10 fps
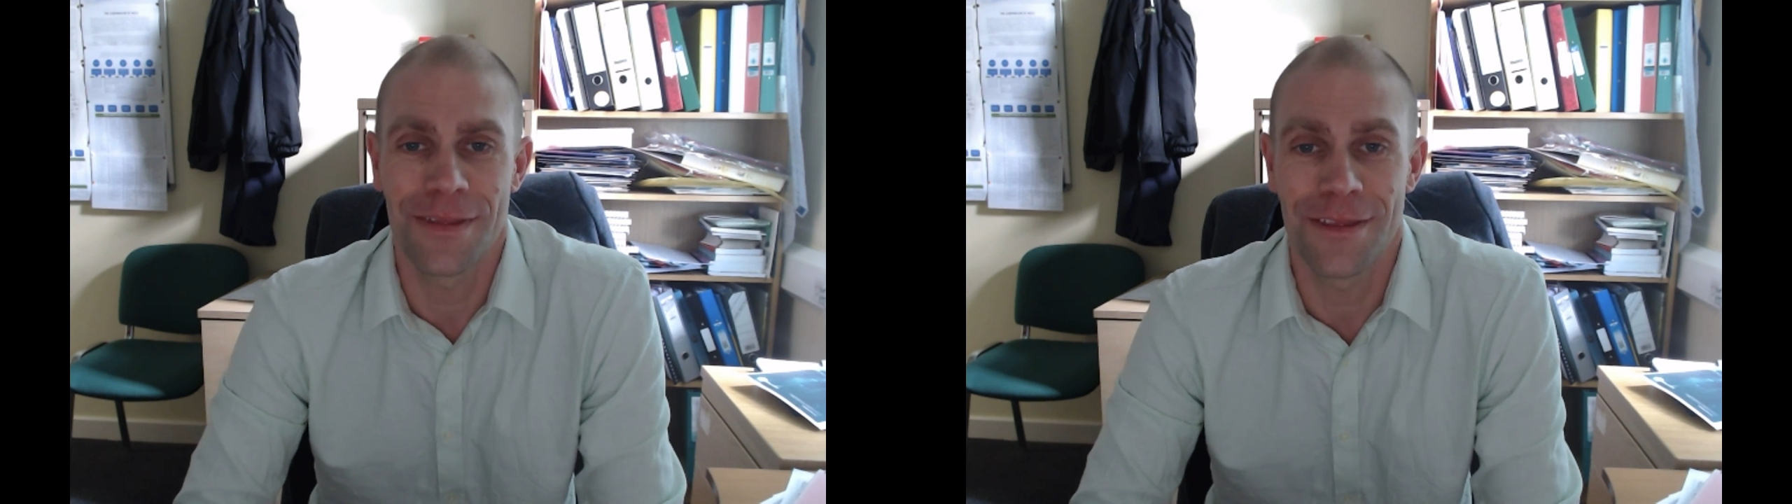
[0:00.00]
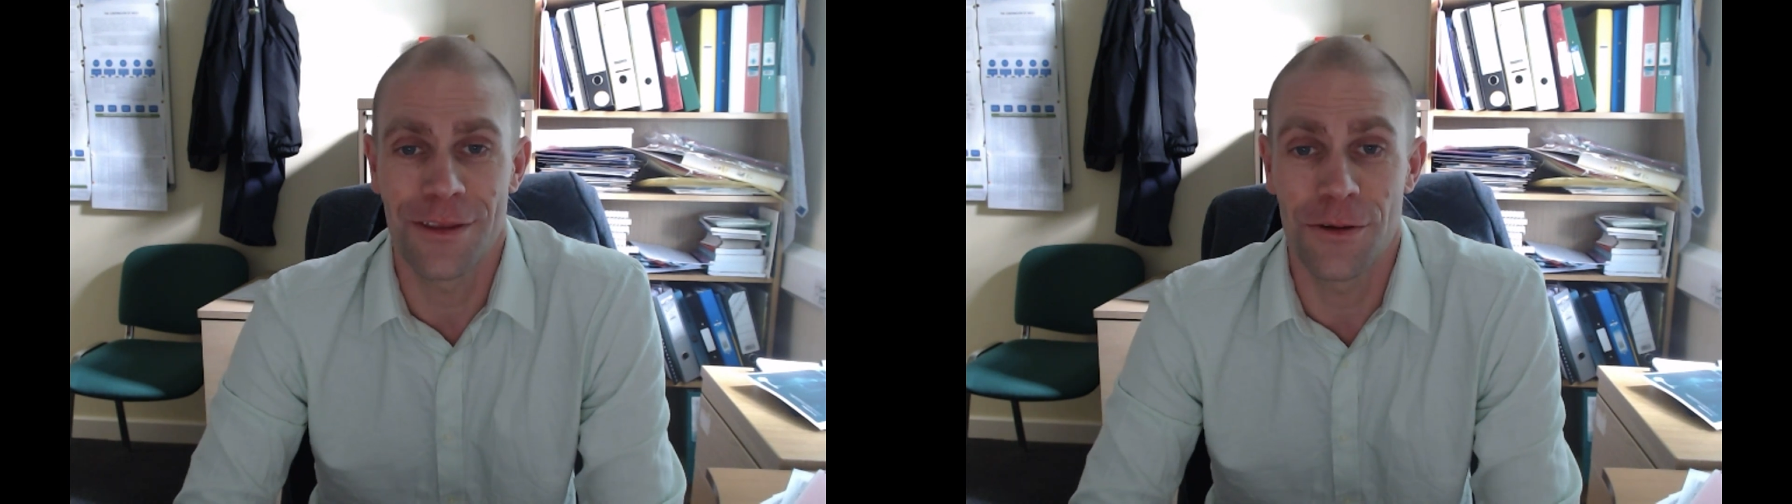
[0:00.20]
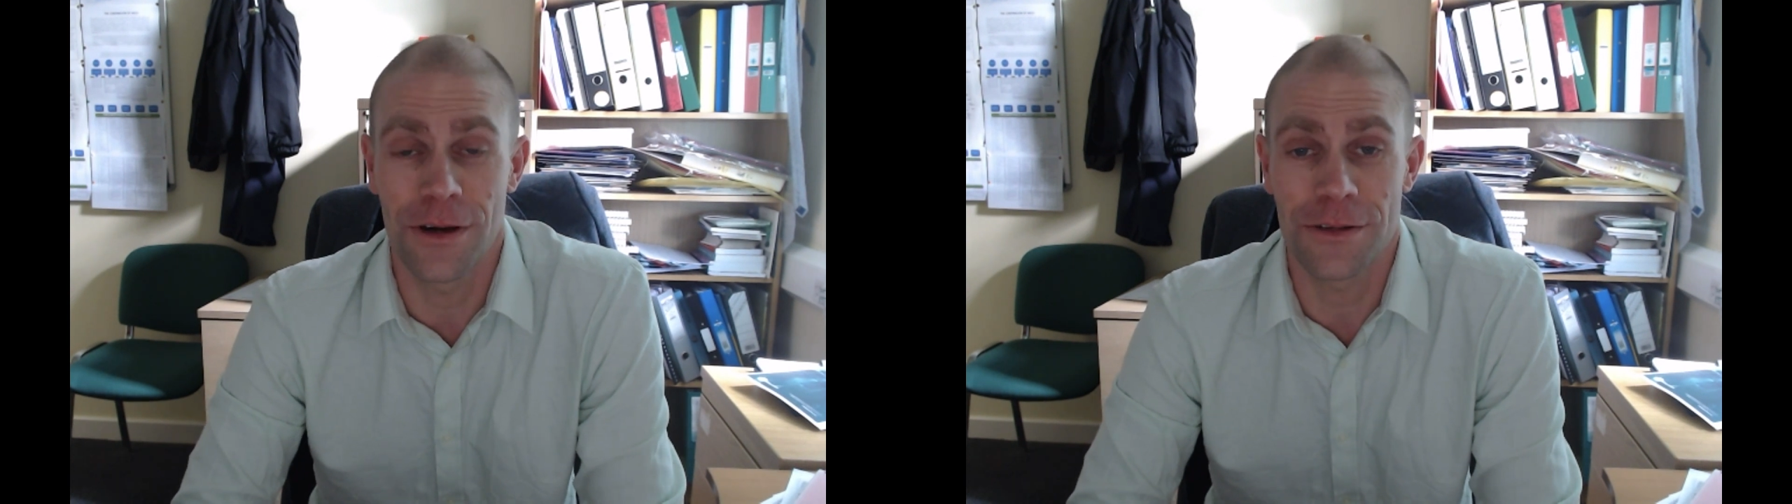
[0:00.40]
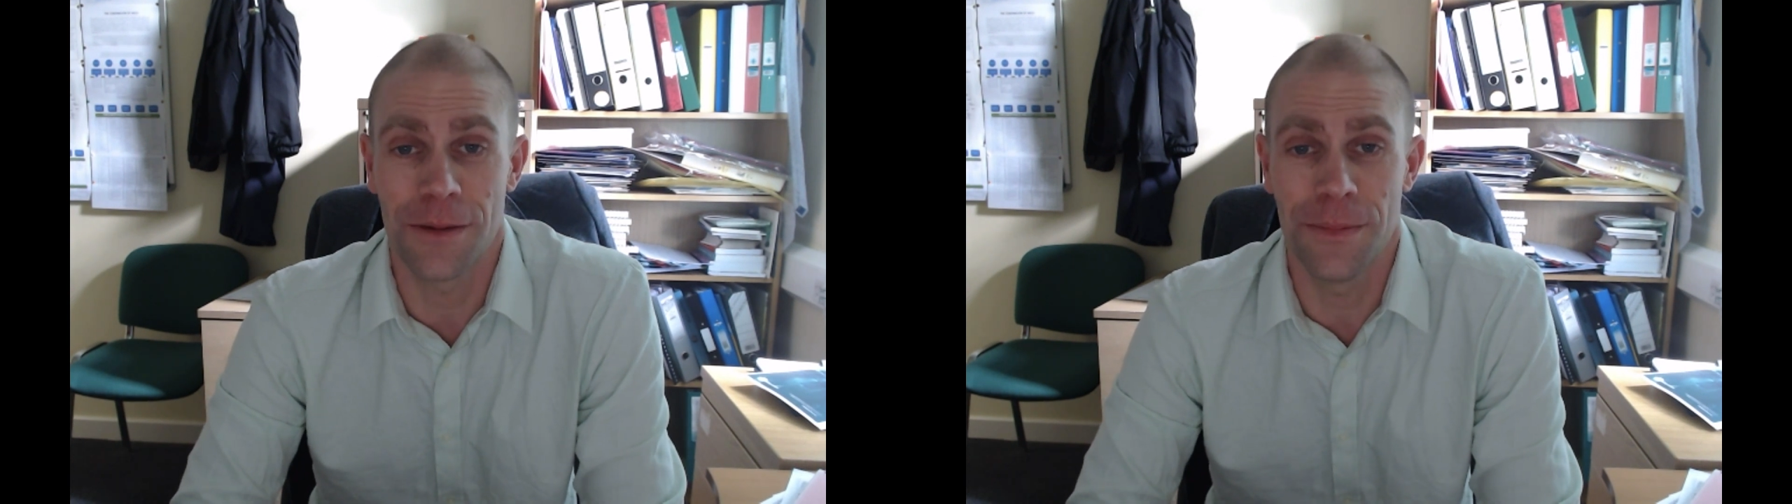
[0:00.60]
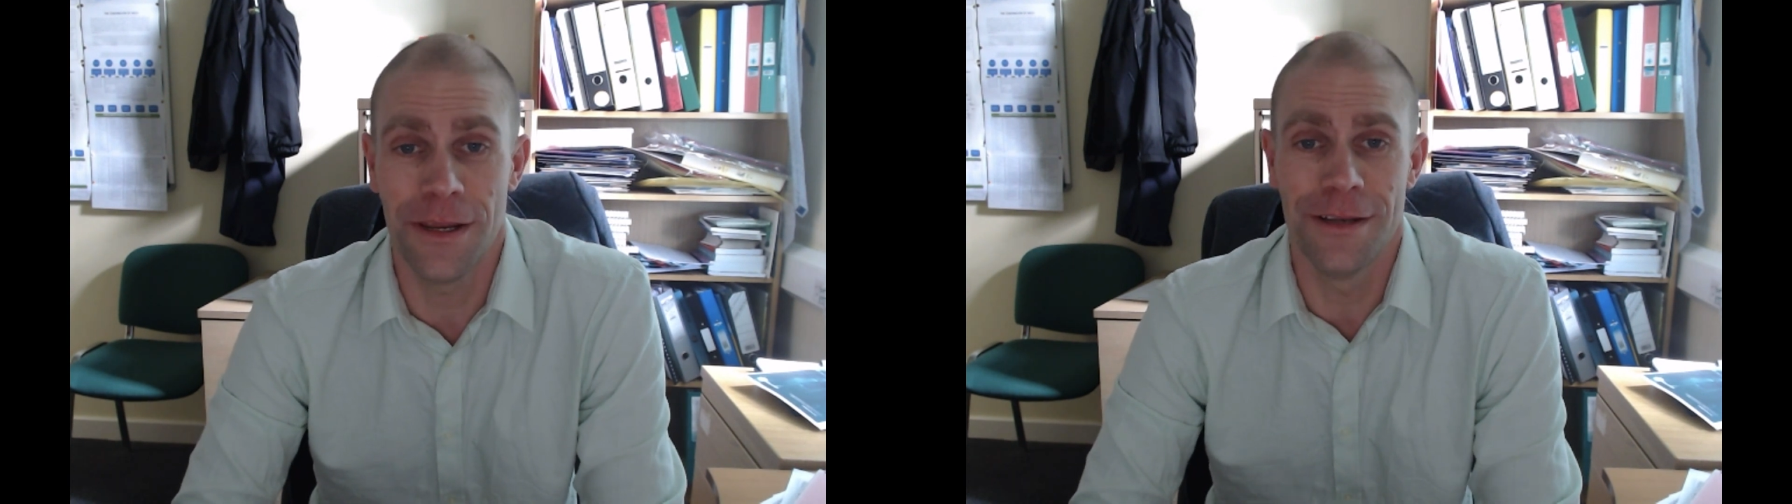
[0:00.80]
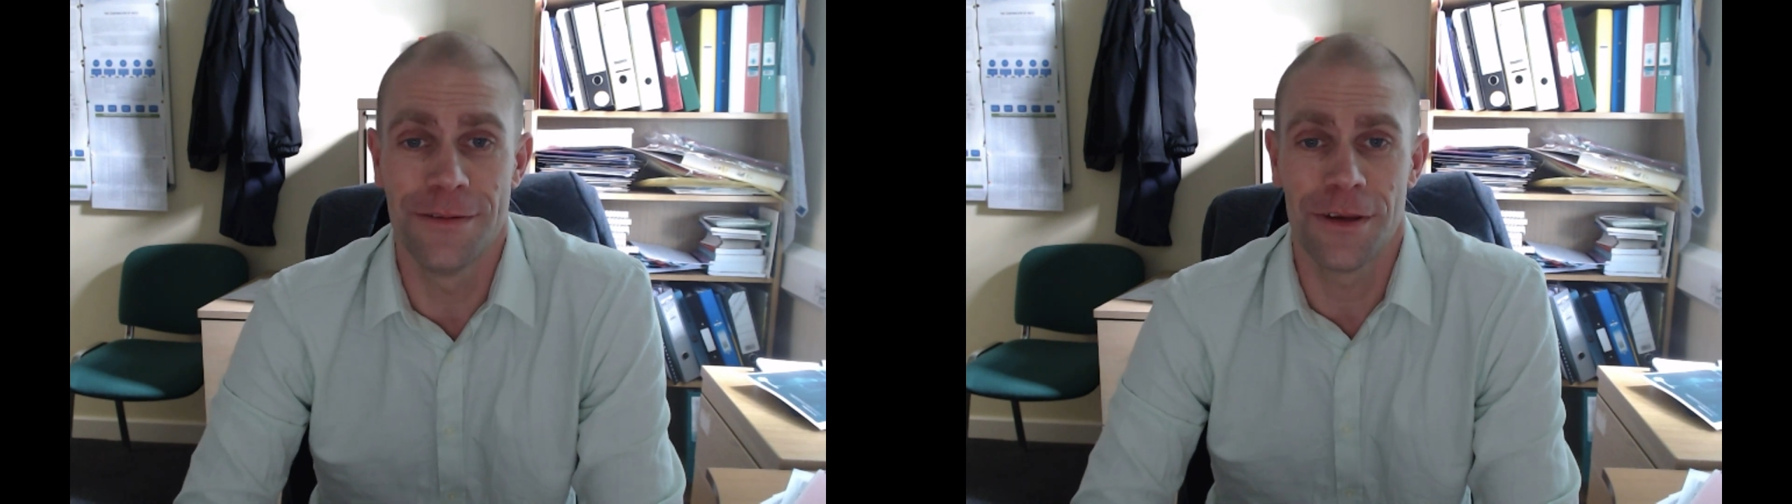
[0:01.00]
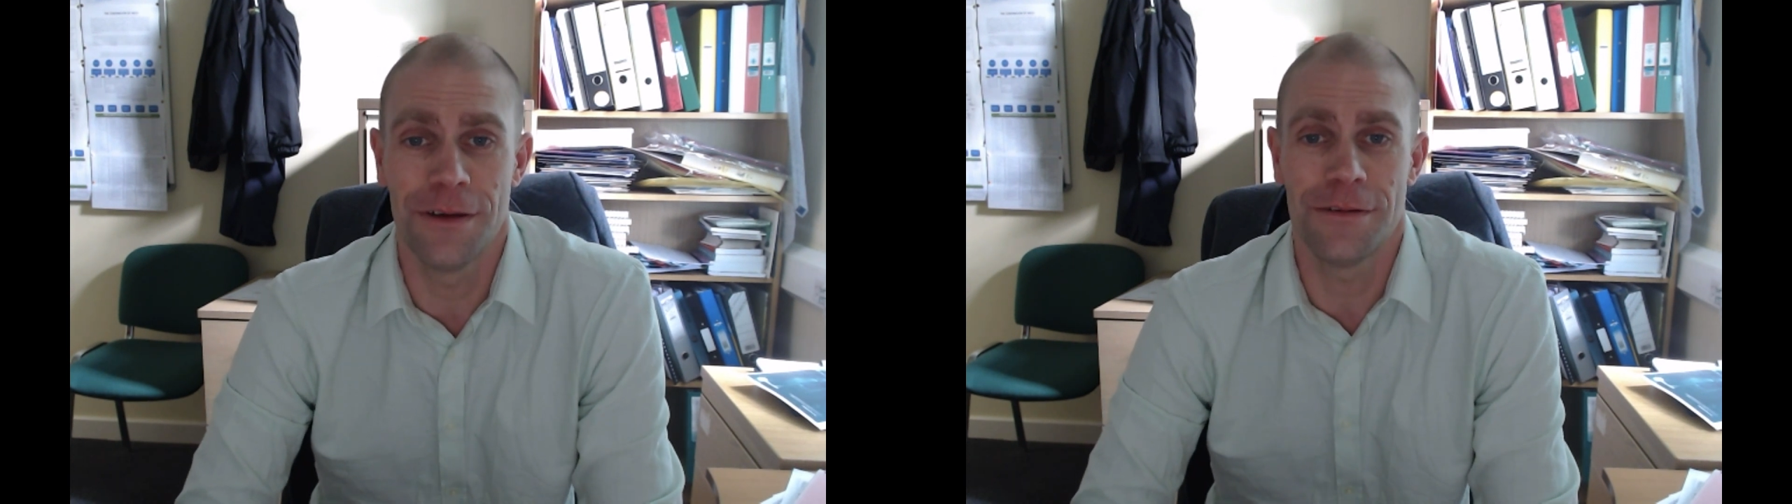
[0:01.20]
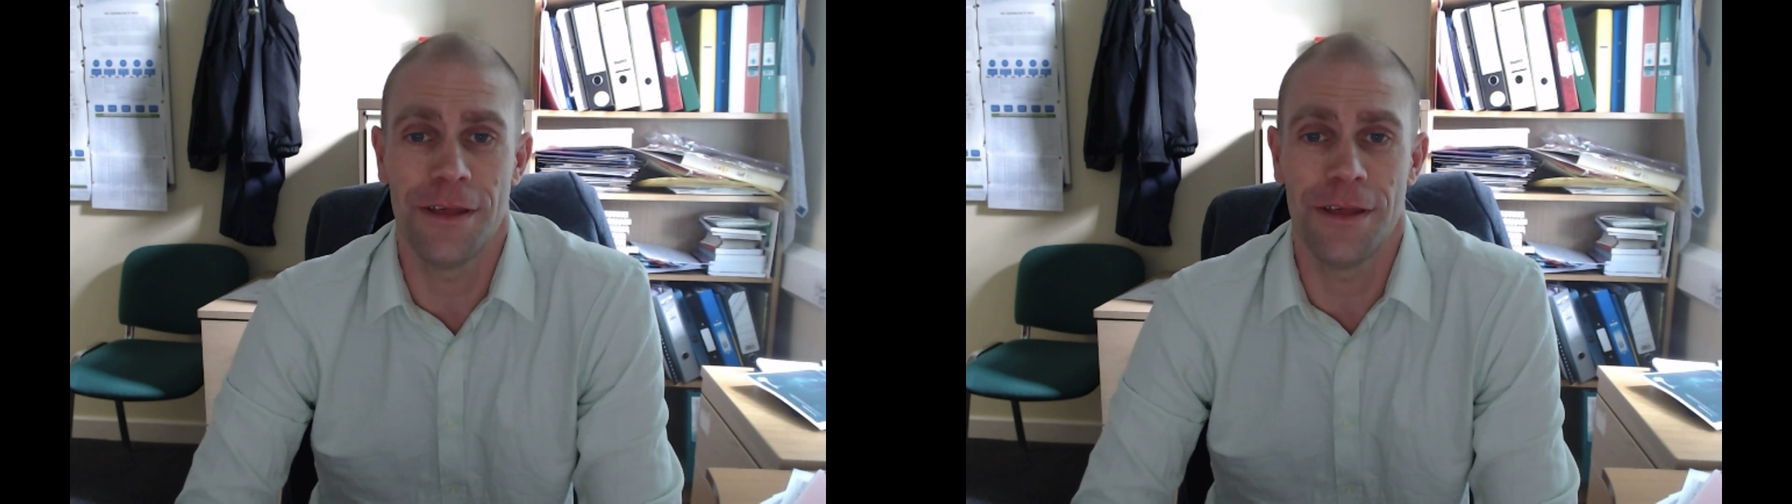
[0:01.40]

you guys coming in, so